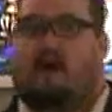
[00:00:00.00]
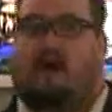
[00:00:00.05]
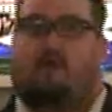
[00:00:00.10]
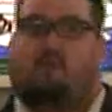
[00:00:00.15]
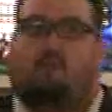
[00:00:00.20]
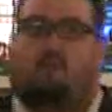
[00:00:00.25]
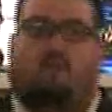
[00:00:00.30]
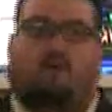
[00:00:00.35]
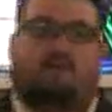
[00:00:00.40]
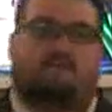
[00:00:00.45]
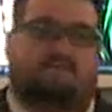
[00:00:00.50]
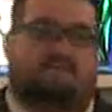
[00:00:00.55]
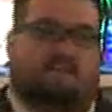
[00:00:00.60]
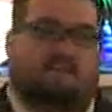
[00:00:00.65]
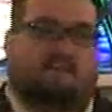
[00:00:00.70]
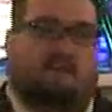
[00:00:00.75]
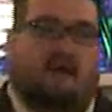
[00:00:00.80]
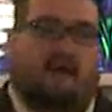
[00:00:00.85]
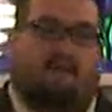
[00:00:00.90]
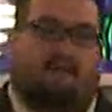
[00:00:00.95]
Not once
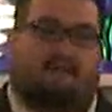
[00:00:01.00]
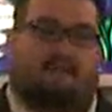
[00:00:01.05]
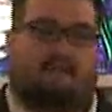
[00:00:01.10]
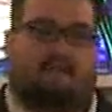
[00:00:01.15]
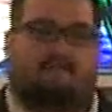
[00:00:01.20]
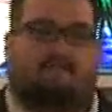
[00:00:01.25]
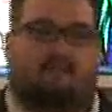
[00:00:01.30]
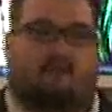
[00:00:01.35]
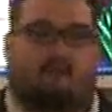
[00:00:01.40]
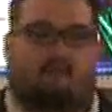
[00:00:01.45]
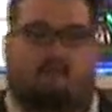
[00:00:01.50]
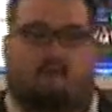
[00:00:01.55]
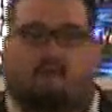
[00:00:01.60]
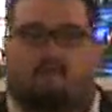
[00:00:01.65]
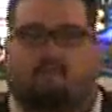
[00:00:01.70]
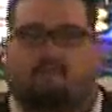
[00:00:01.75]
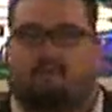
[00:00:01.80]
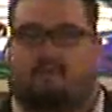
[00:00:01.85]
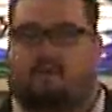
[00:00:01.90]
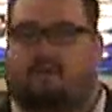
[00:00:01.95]
did God leave them,
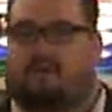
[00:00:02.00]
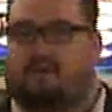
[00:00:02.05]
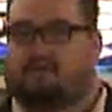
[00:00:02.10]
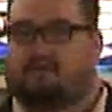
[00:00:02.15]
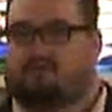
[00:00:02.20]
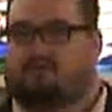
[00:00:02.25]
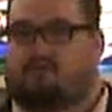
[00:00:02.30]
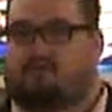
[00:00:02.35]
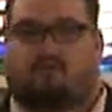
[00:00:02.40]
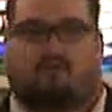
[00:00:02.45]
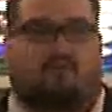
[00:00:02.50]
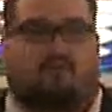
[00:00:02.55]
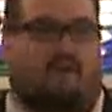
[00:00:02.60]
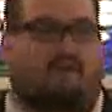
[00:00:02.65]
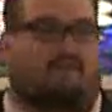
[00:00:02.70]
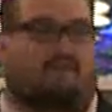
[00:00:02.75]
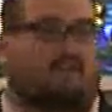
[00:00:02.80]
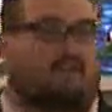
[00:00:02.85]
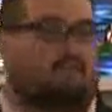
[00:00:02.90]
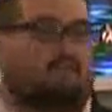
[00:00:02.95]
but Israel
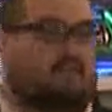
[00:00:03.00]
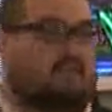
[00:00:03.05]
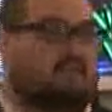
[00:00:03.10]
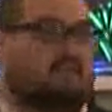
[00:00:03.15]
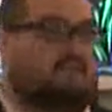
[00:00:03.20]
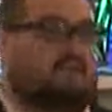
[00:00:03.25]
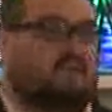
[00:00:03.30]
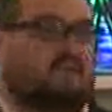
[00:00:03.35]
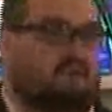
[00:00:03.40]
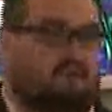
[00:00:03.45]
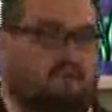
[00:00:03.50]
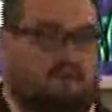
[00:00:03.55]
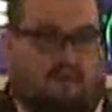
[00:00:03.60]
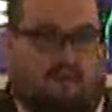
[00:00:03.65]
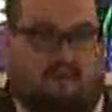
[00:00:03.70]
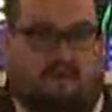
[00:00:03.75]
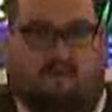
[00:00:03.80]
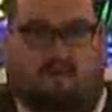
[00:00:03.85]
left them continually.